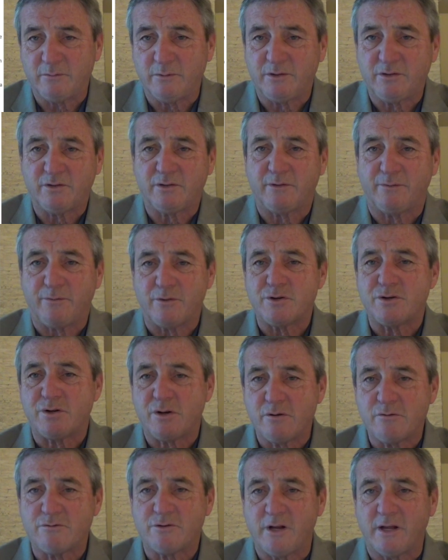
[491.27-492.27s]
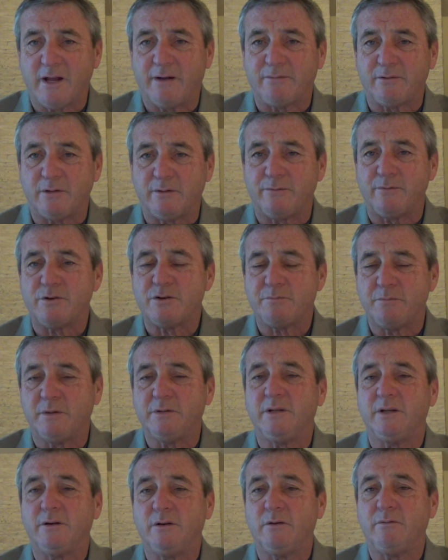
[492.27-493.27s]
which is the first Tuesday after the first
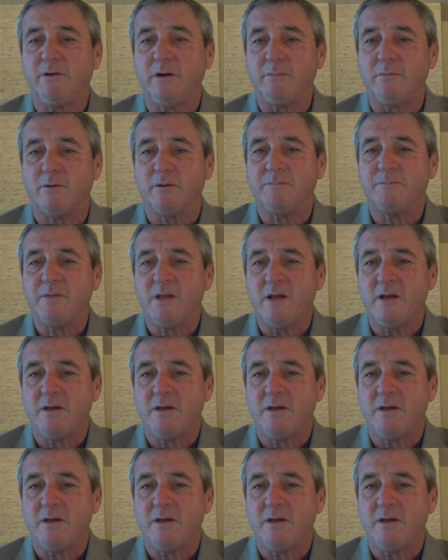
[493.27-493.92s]
Monday in November.